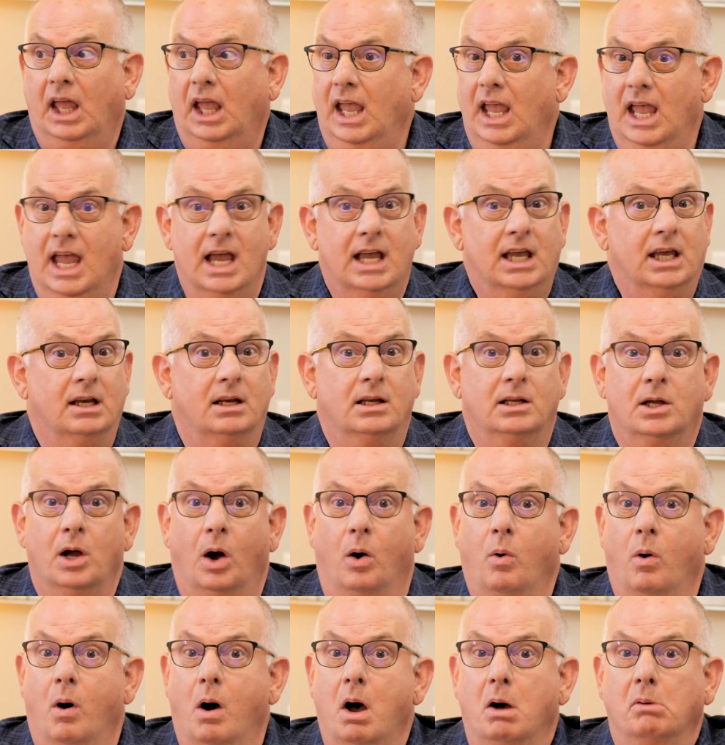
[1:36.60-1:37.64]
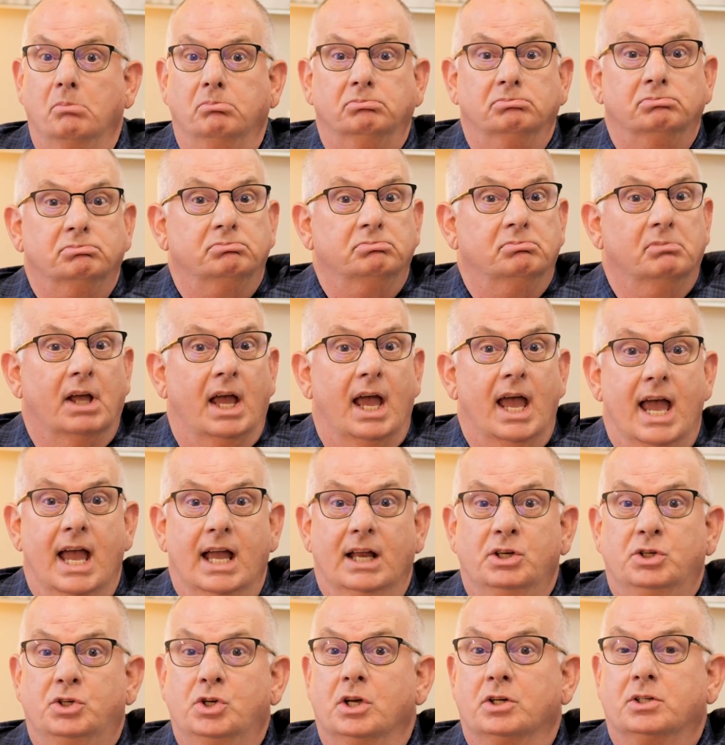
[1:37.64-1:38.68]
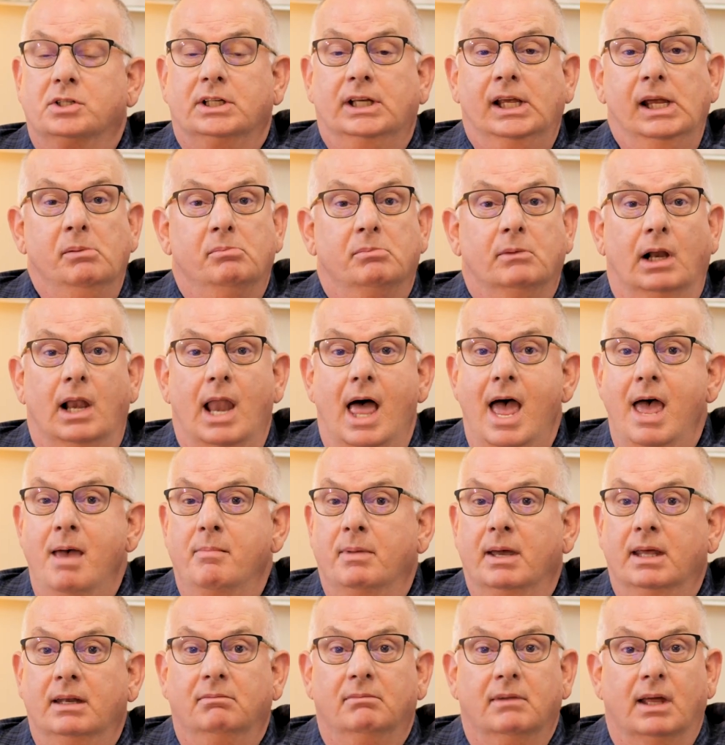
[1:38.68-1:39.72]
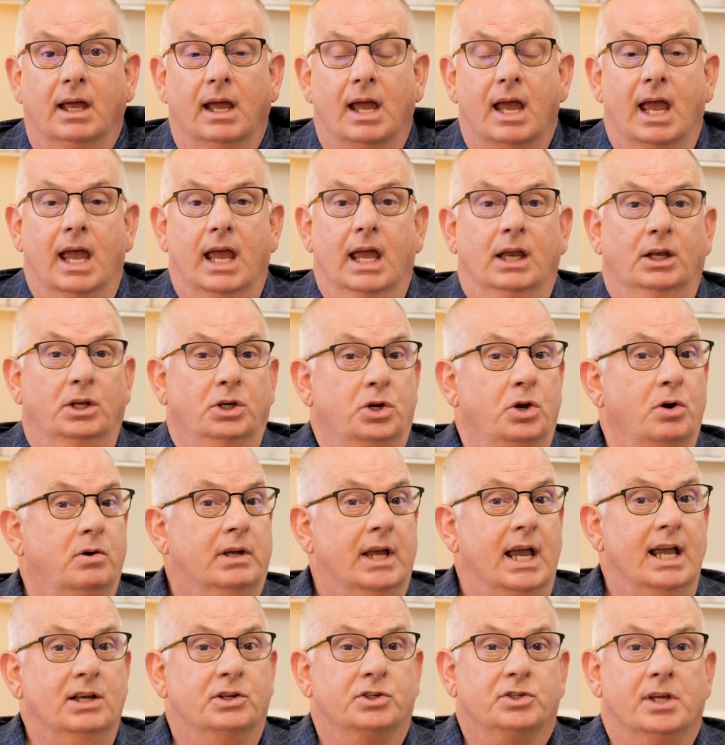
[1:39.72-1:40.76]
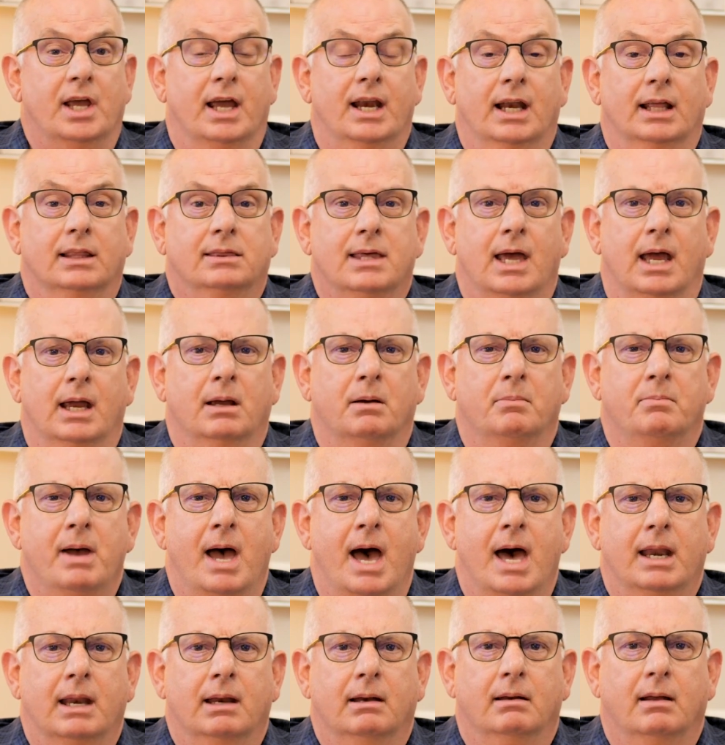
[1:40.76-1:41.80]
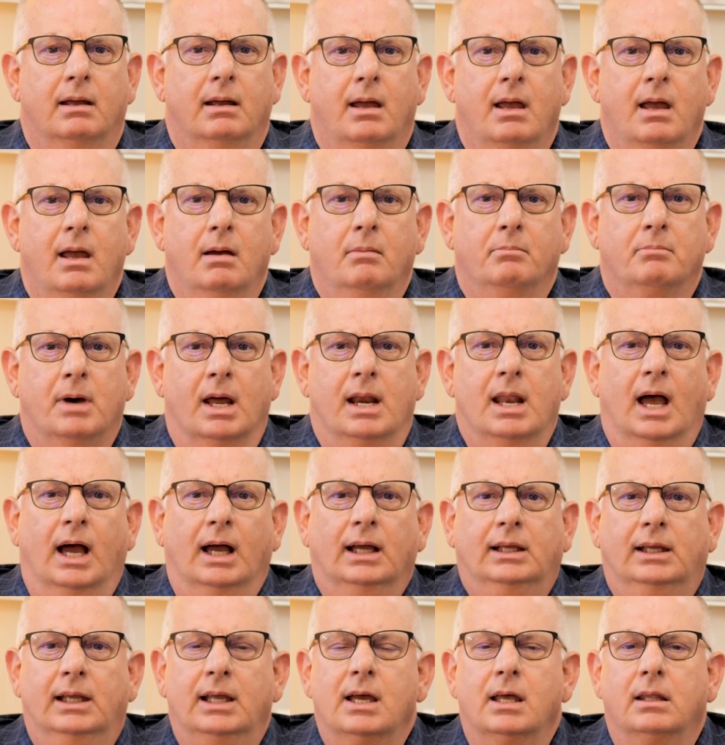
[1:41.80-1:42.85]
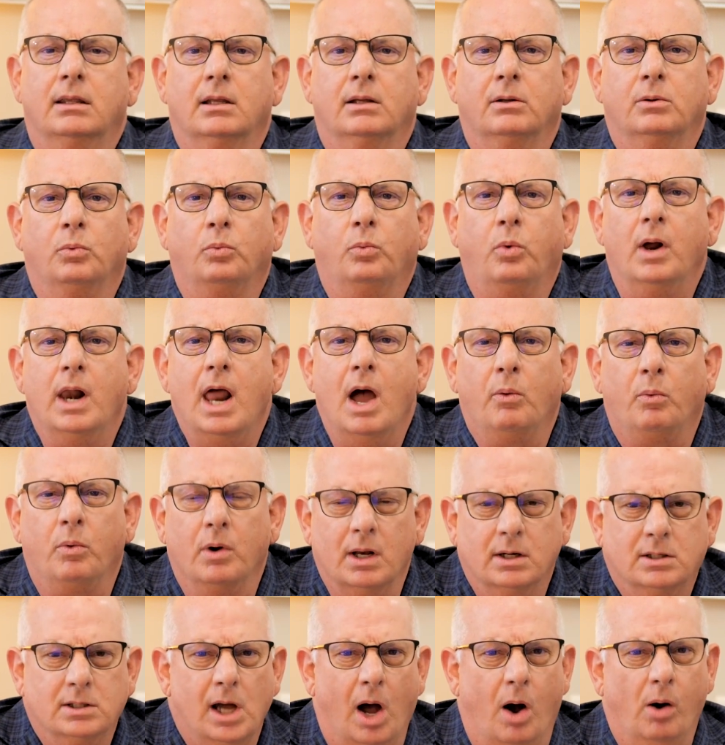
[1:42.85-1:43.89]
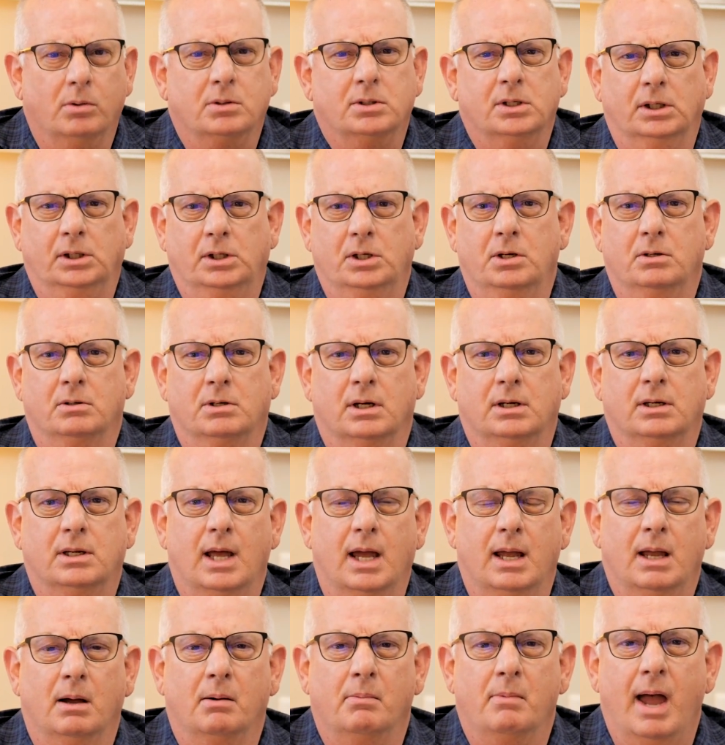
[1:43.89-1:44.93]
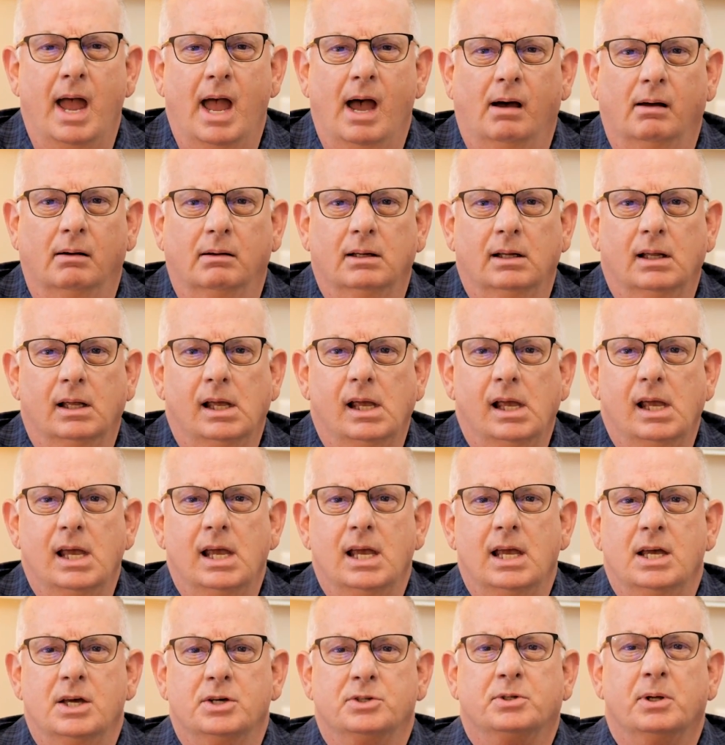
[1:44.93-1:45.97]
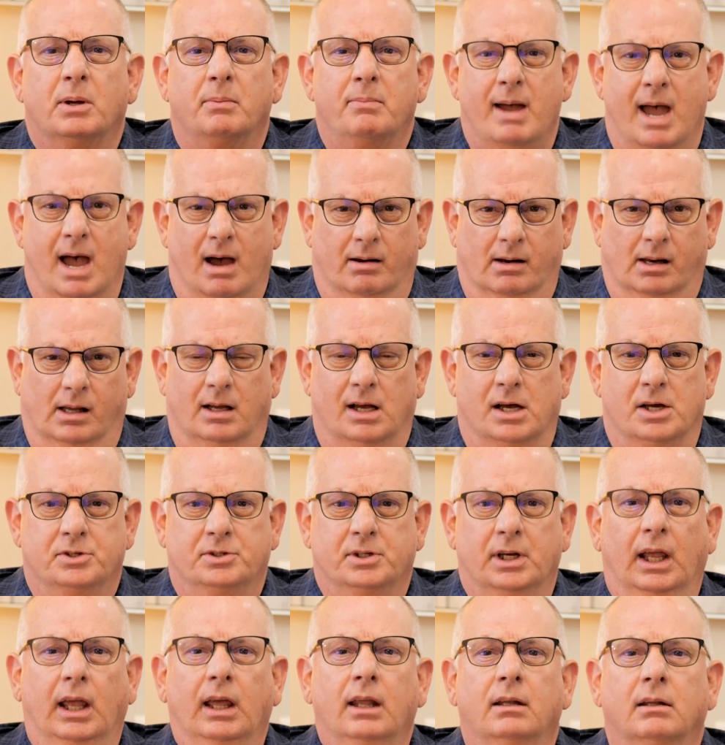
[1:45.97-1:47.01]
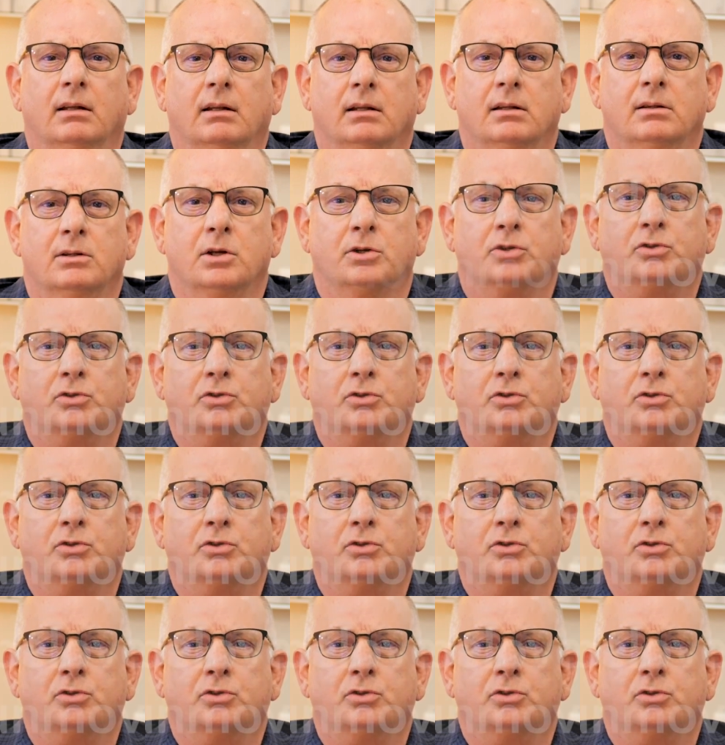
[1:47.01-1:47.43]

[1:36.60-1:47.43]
it could go up and just keep climbing, and you can't say anything about it. But again, what I want to talk to you today about is about us. In the